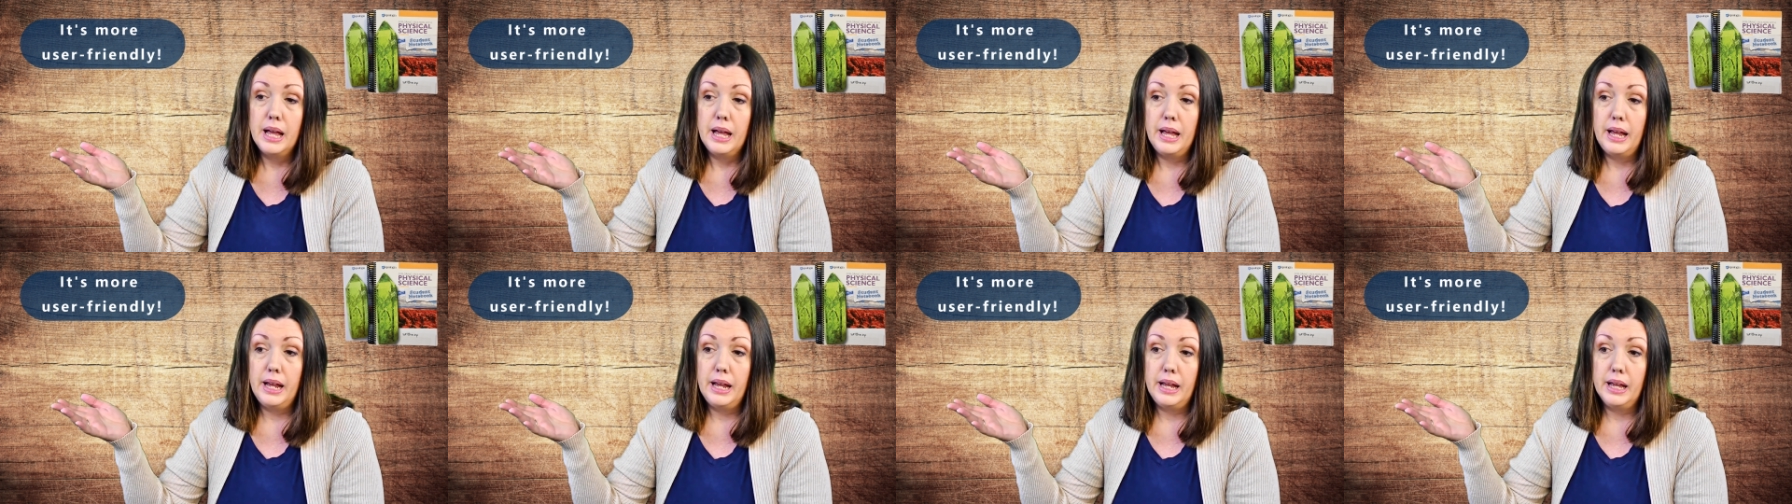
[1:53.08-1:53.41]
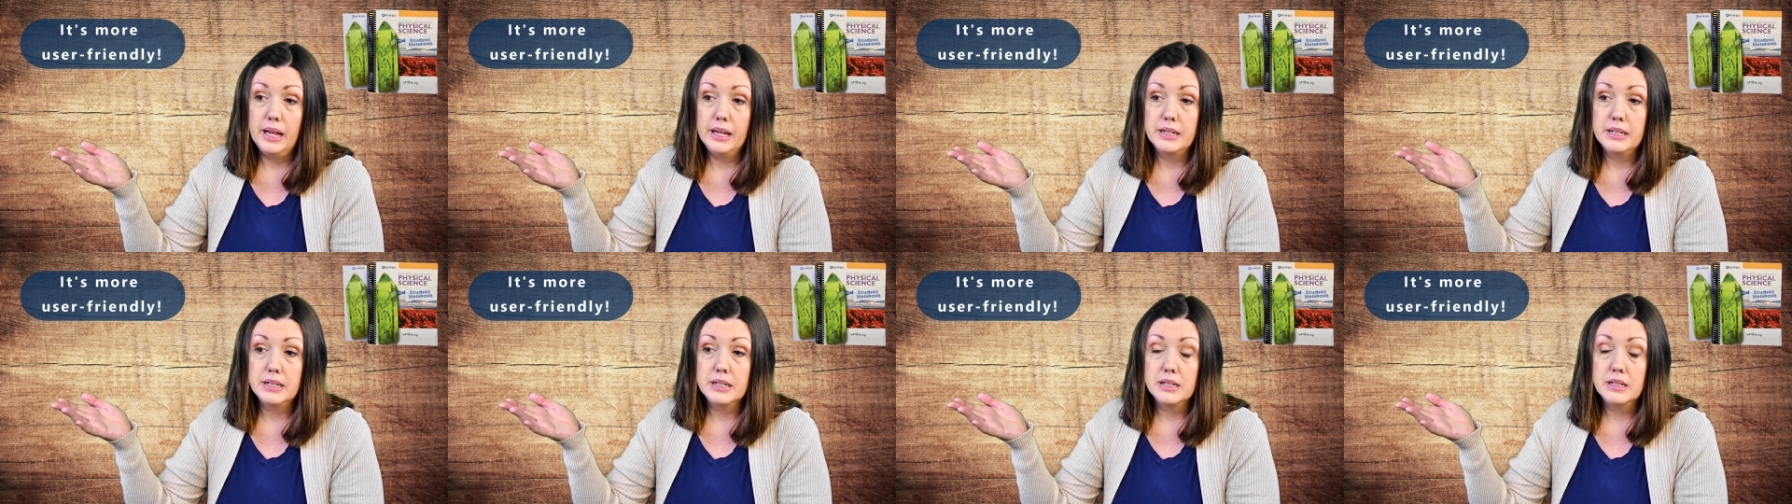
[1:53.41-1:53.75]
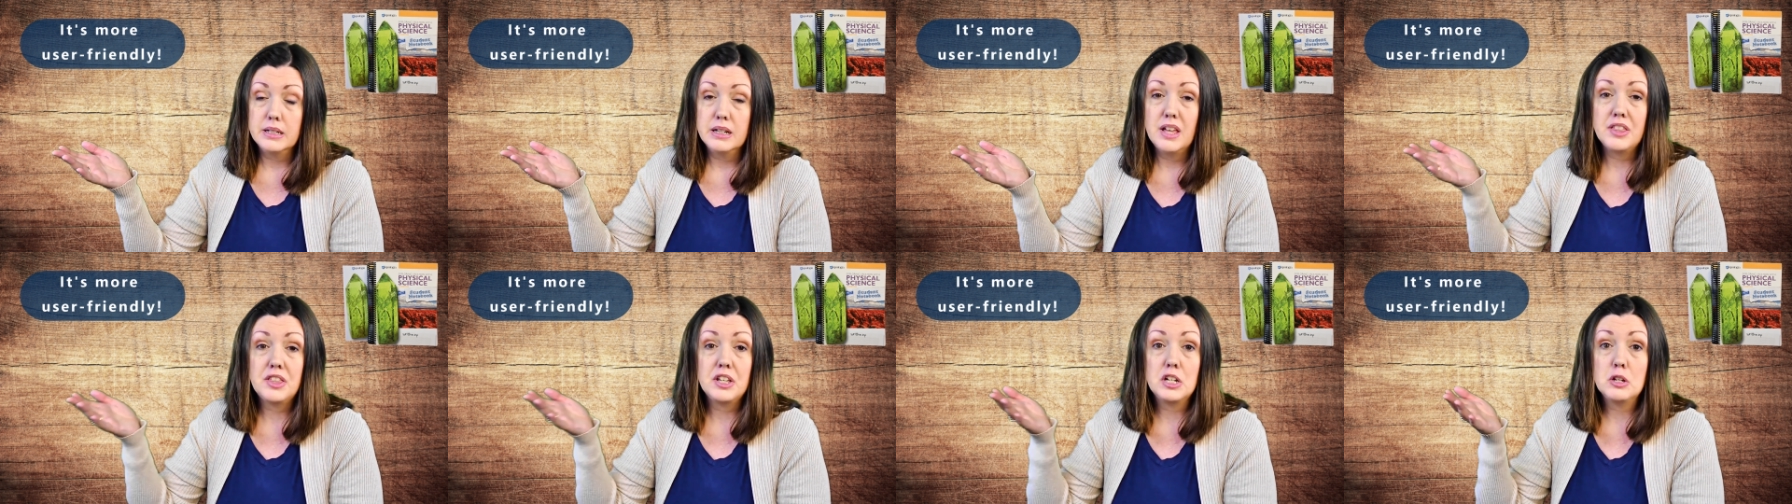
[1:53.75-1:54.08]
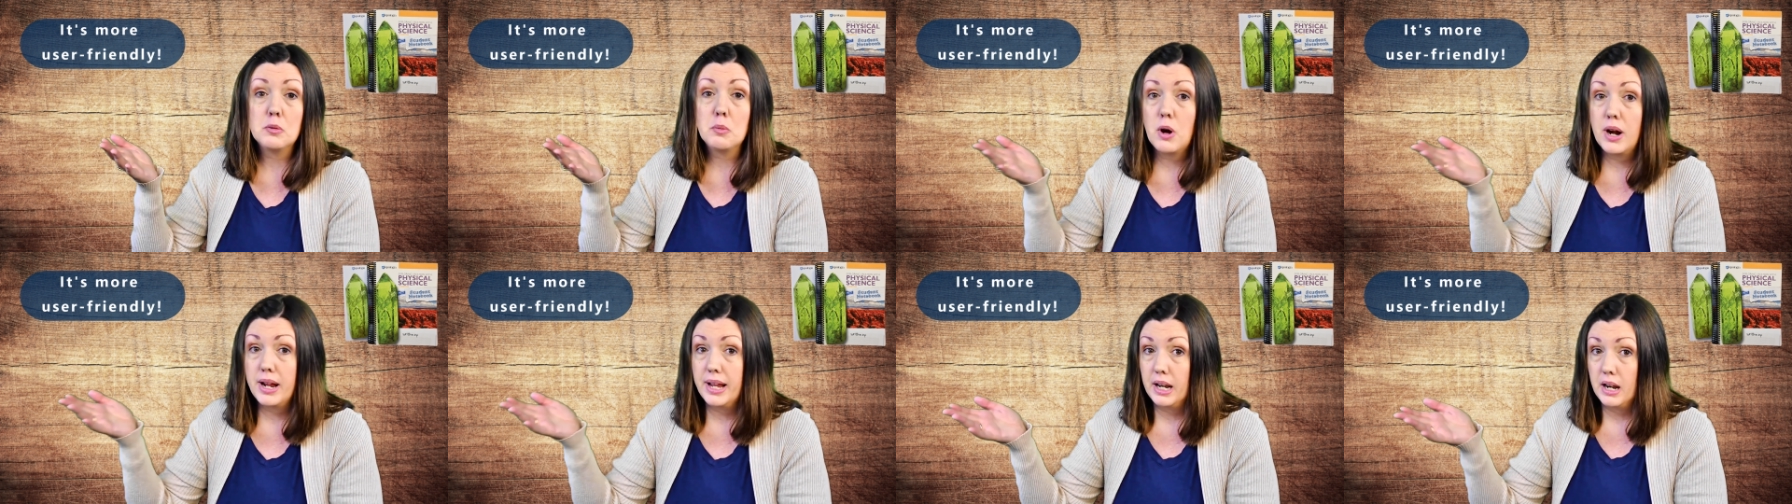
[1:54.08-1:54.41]
and nothing to
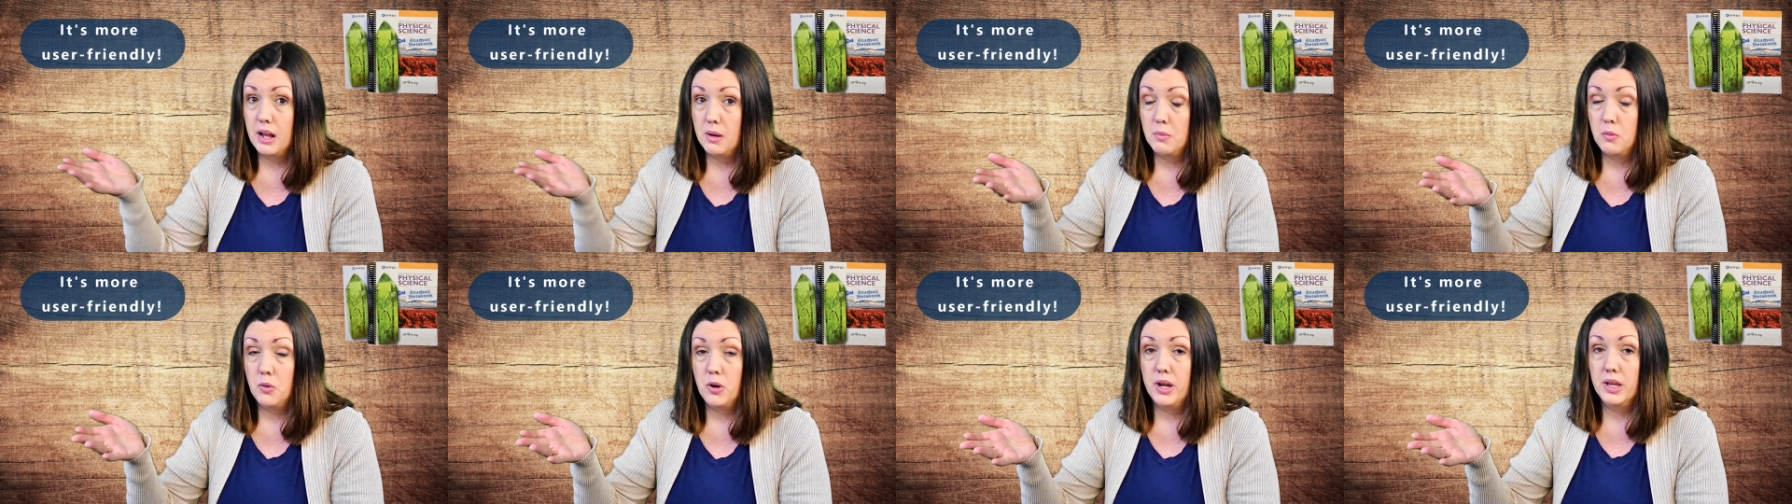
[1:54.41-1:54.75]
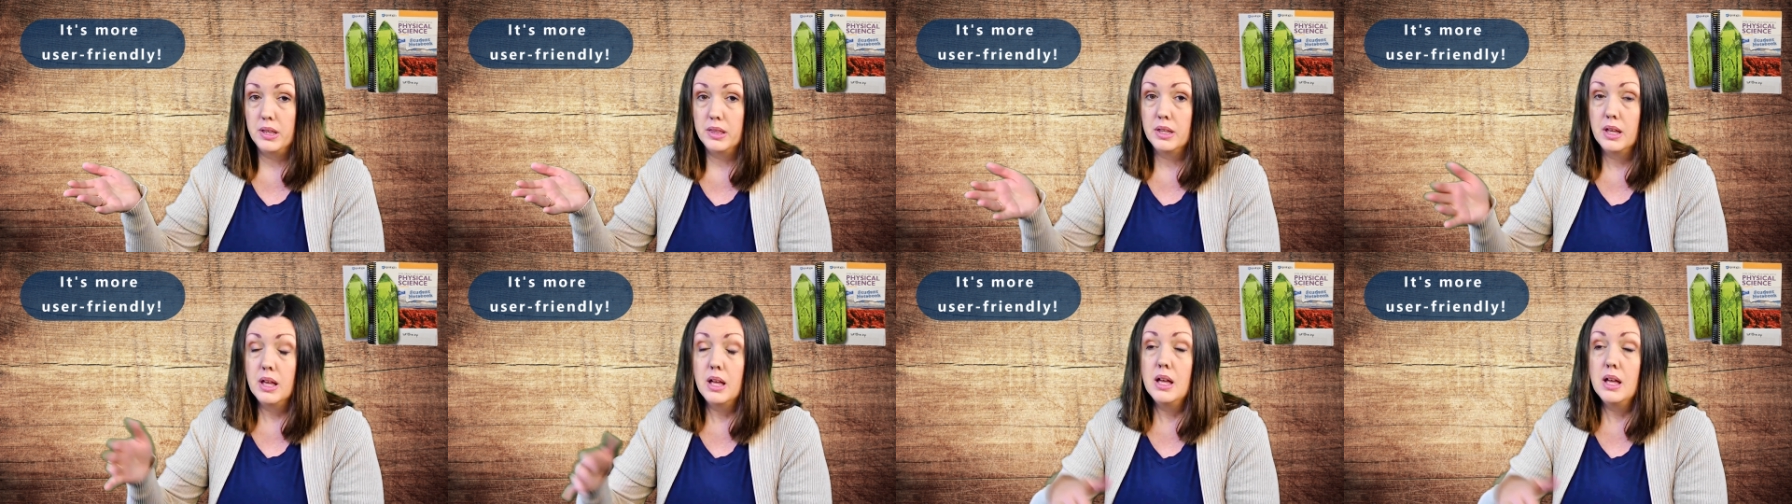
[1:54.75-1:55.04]
break it up with.